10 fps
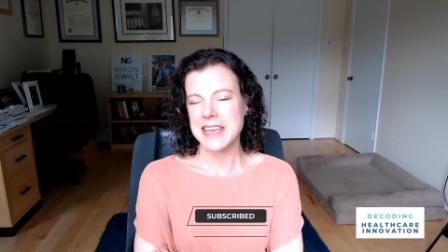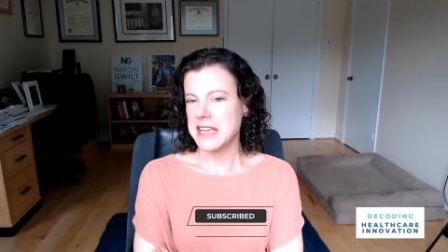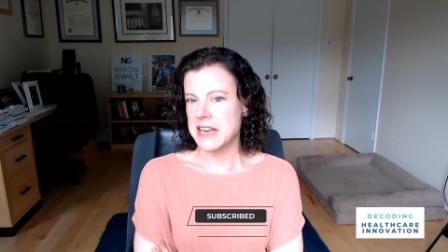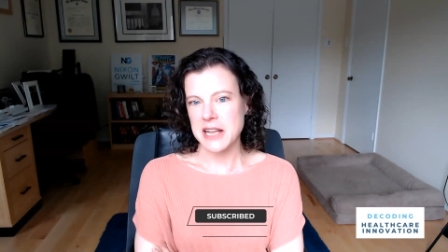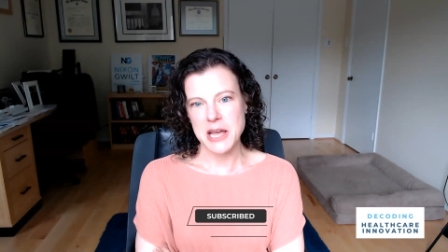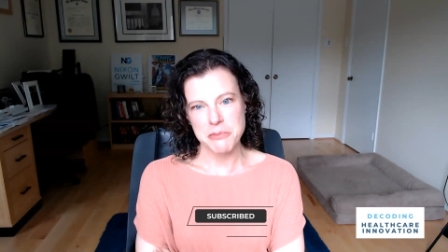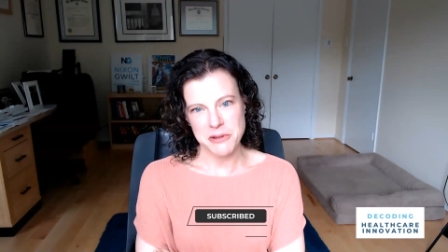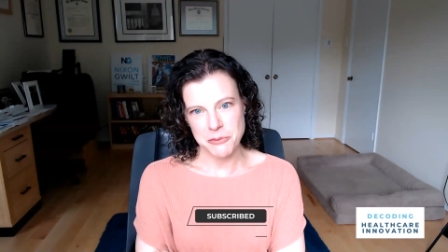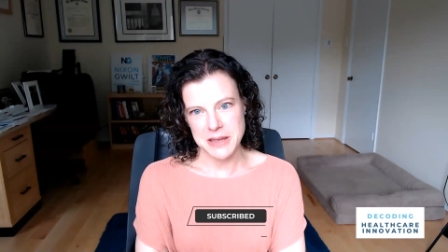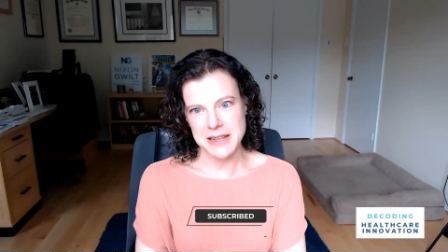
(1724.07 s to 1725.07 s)
in a couple
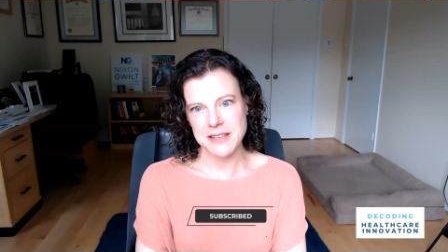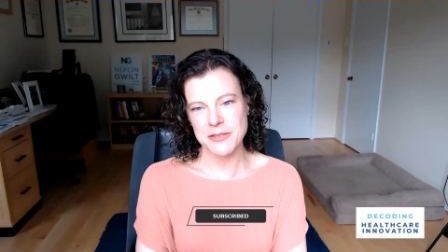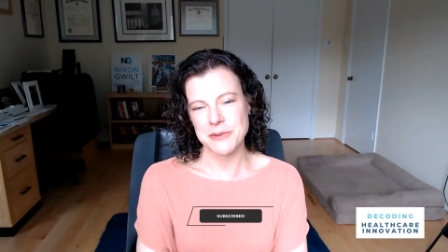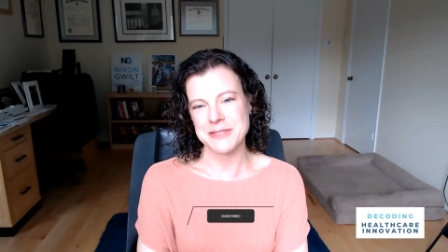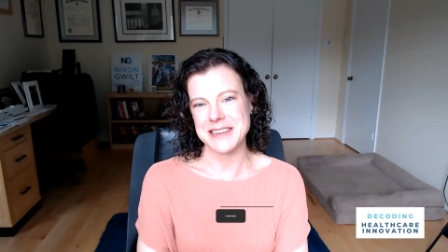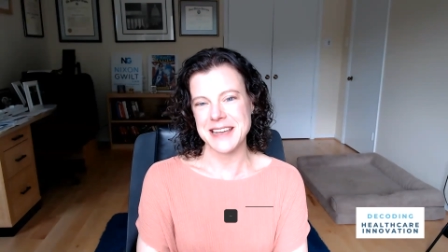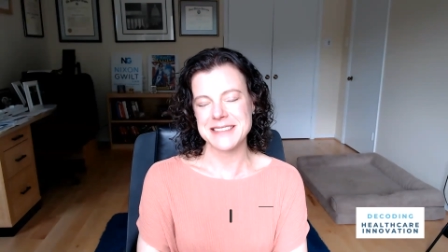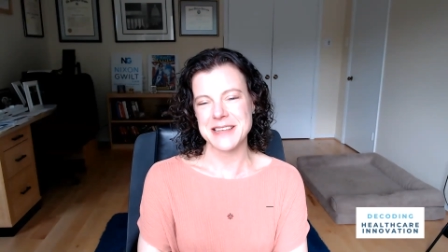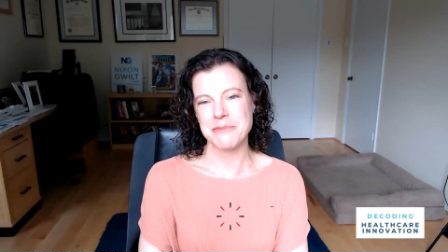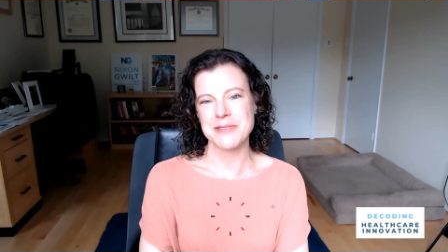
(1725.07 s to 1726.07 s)
of weeks with the
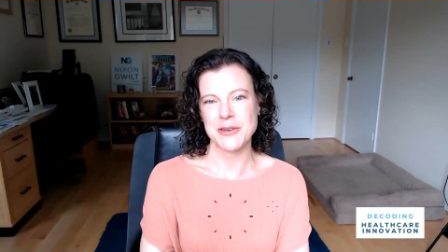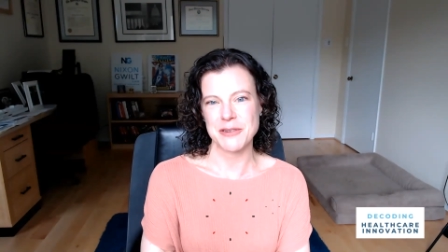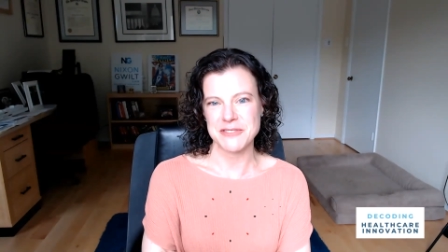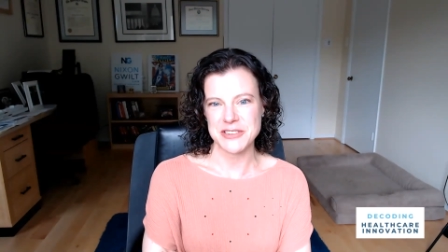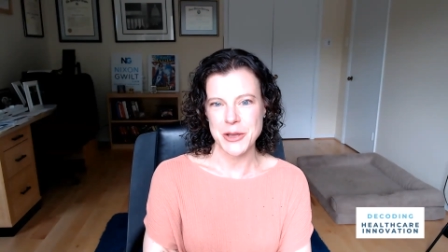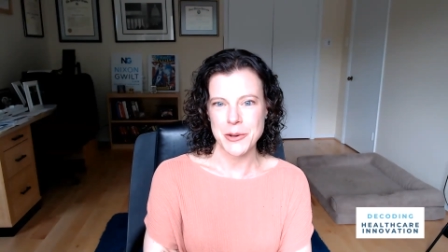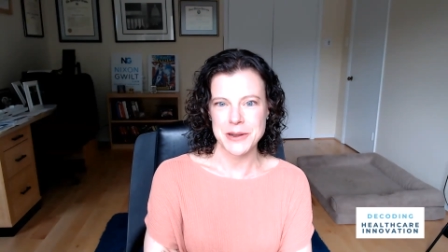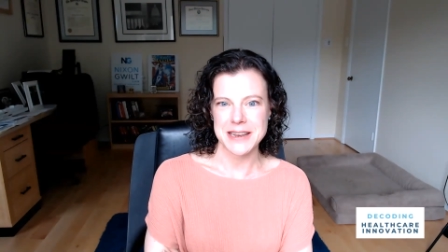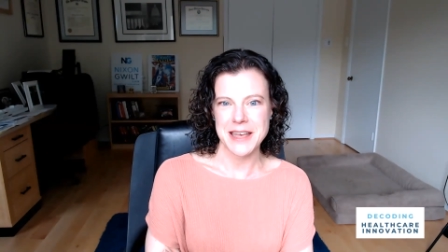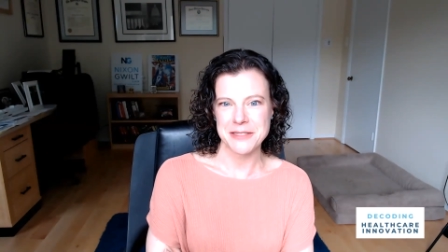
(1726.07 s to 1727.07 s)
next episode of
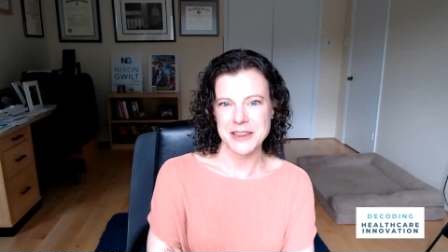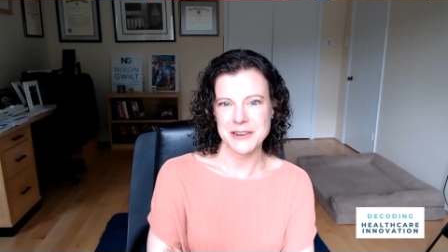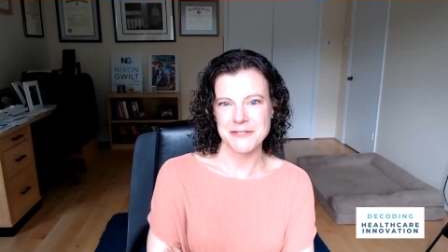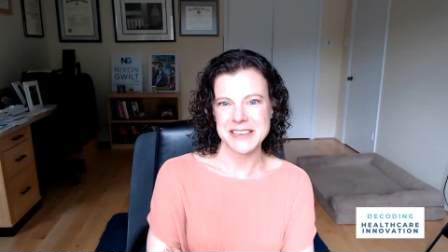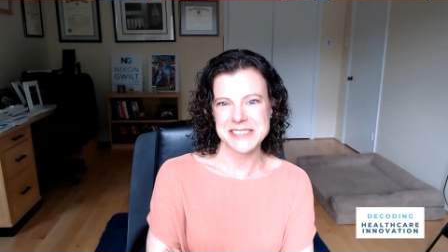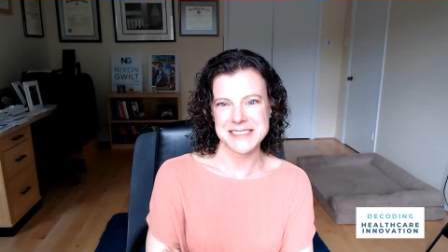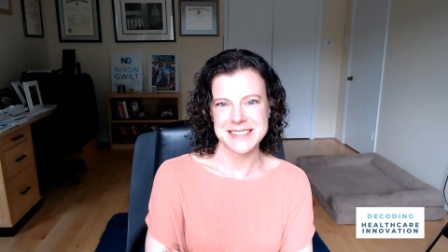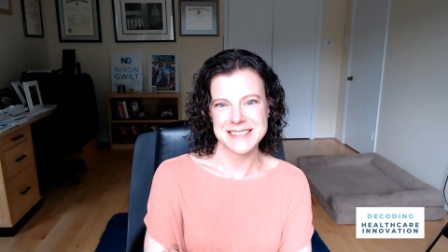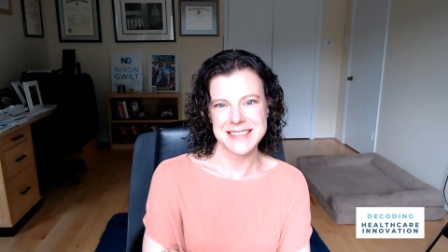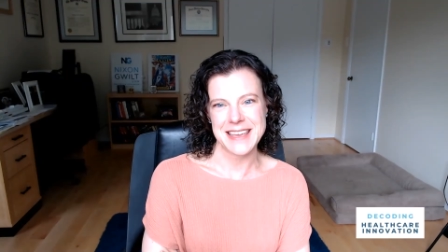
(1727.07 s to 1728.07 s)
Decoding Healthcare Innovation.
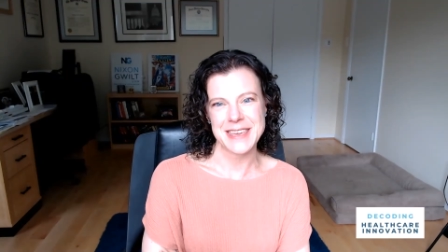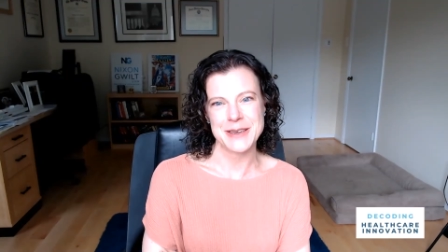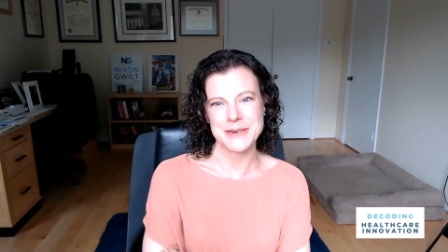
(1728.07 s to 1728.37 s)
Thank you.